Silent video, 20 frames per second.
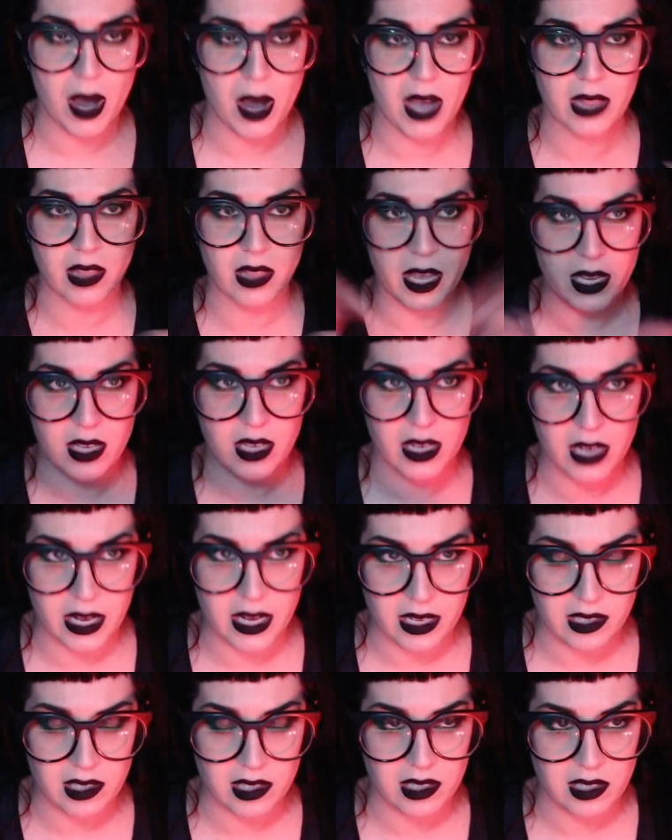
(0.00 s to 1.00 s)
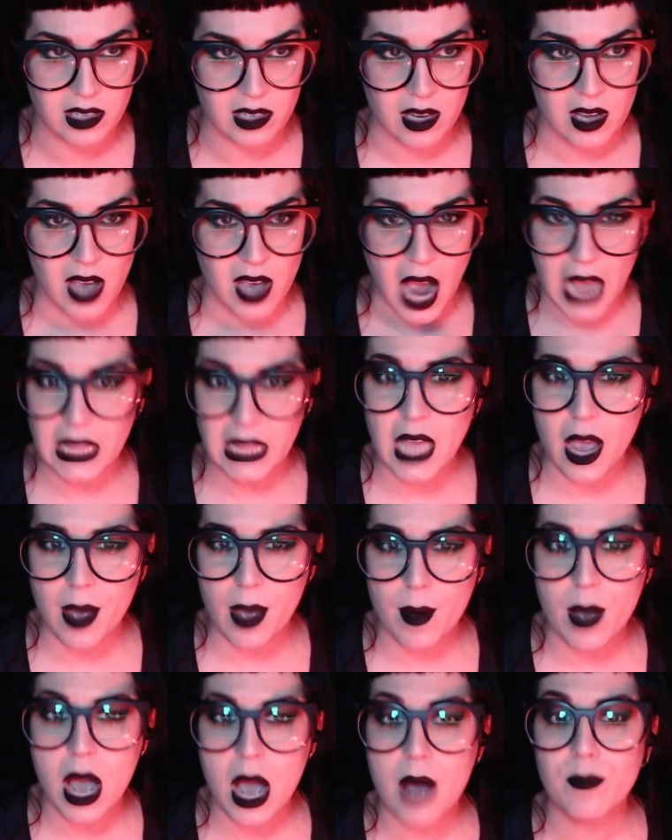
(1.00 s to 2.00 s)
I like a nice.
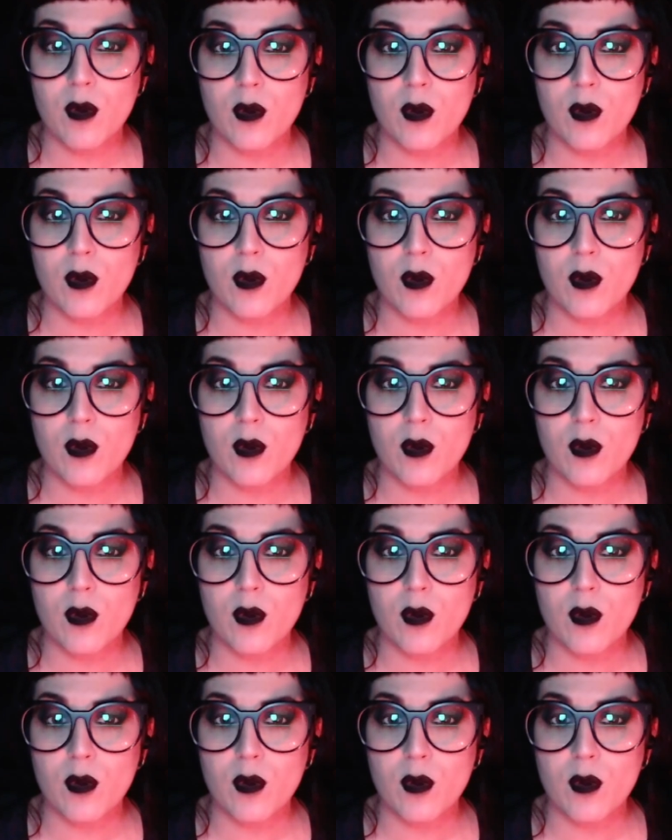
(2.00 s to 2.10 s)
I, am more